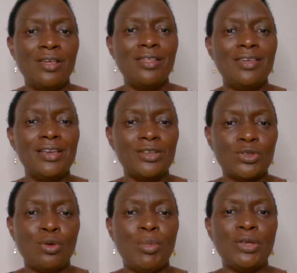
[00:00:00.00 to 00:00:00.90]
Thank you
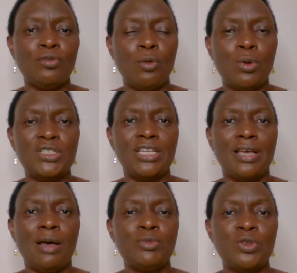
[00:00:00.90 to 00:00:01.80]
so much for
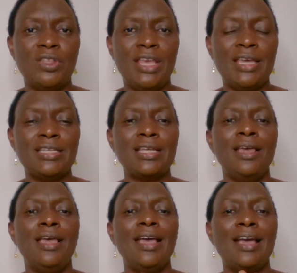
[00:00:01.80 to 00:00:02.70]
watching up to the end.
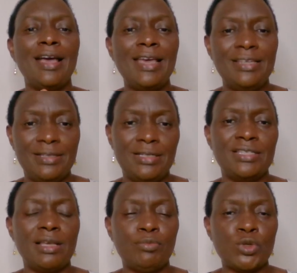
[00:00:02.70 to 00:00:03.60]
Kindly
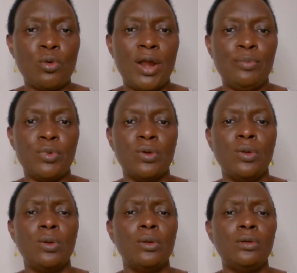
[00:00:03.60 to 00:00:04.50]
subscribe,
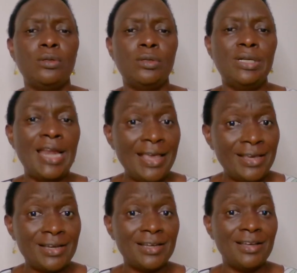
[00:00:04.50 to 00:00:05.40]

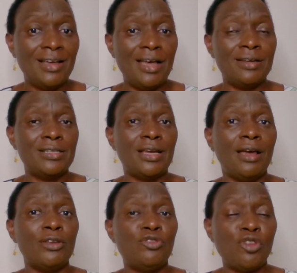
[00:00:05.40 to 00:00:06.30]
like, and
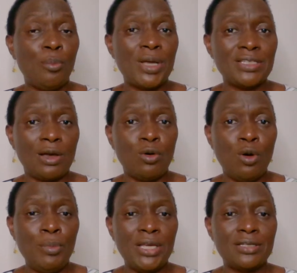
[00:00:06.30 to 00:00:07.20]
uh, drop us a
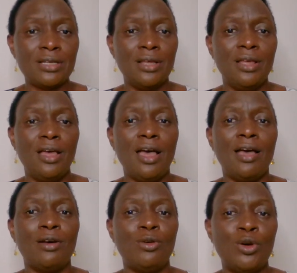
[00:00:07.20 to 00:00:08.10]
comment.
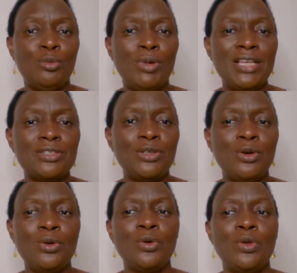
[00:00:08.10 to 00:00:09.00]
Uh, God bless
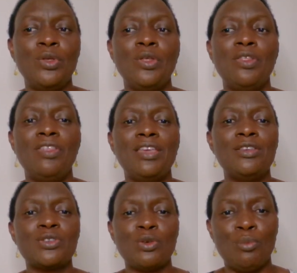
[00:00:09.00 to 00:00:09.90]
you. Thank
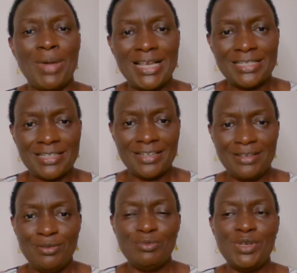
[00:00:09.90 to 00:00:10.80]
you so much.
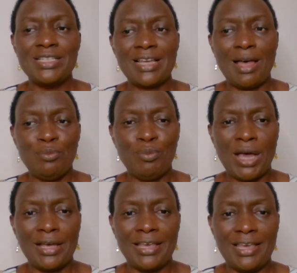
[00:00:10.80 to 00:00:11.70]
Please come
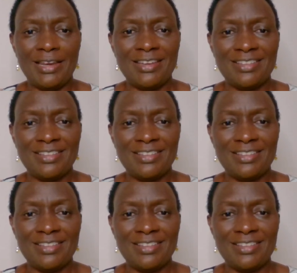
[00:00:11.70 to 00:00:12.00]
back again.